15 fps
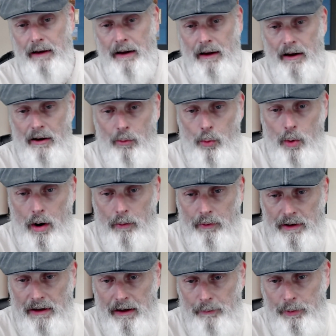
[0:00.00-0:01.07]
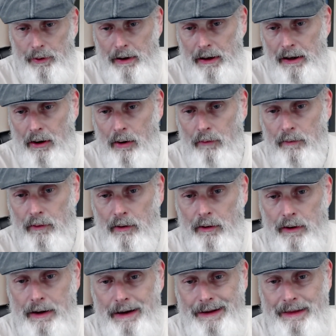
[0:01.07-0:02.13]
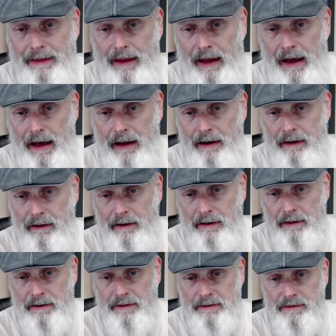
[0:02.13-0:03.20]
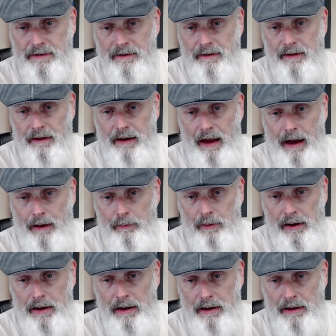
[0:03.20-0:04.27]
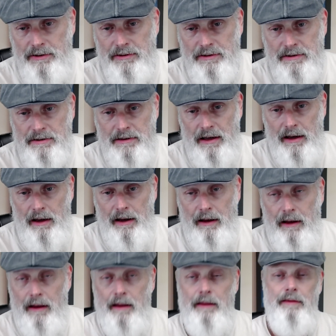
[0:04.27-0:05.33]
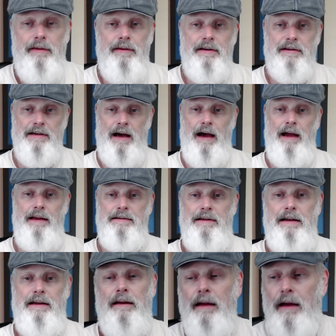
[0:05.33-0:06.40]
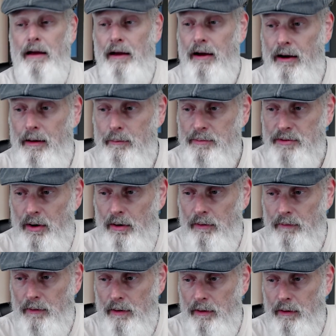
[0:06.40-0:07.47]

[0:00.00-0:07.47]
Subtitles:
What we typically overlook in that is the cabinet hinges. The sizing comes over